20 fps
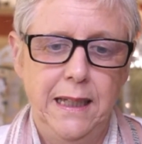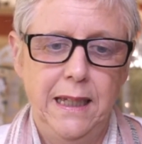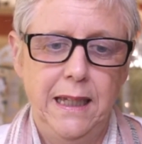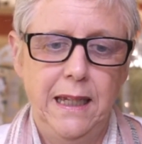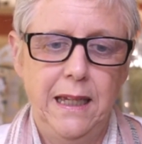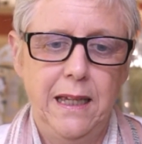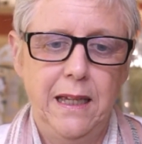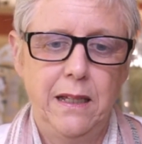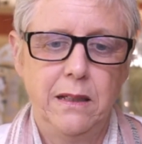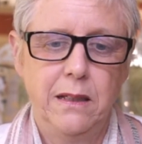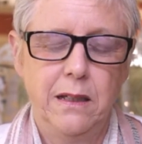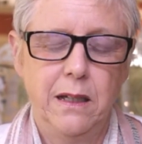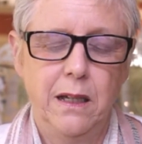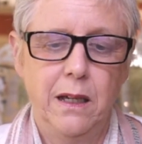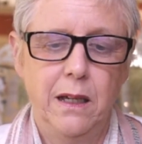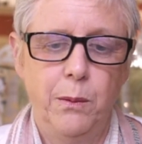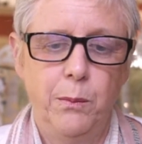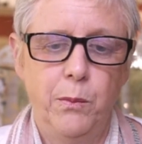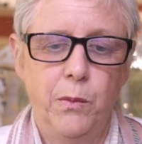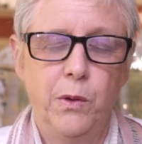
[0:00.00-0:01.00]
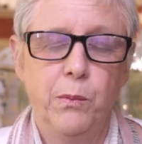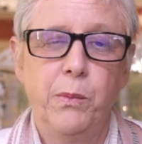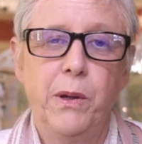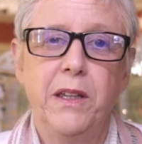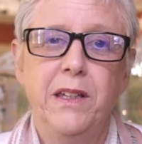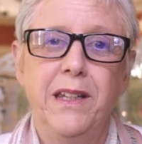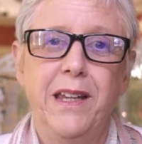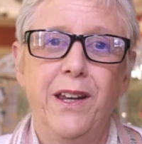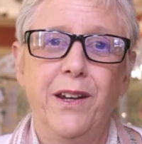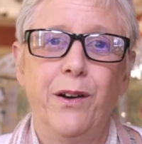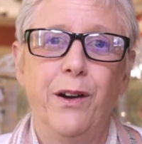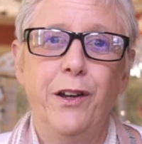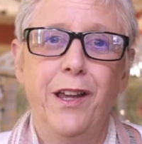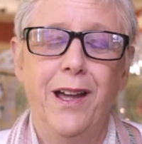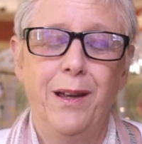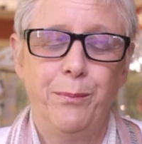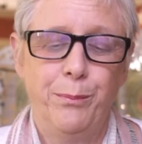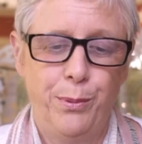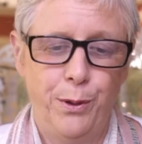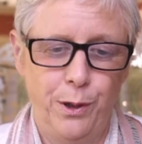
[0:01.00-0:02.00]
and but yet are
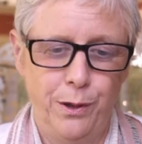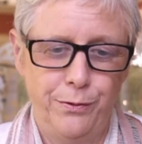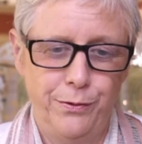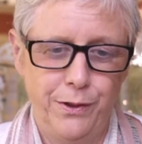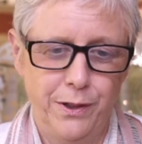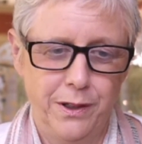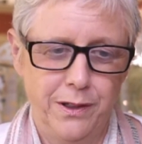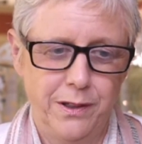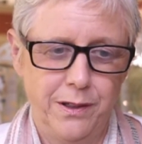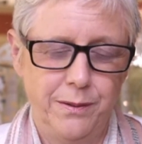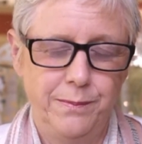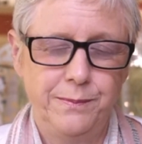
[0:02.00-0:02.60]
not perfect.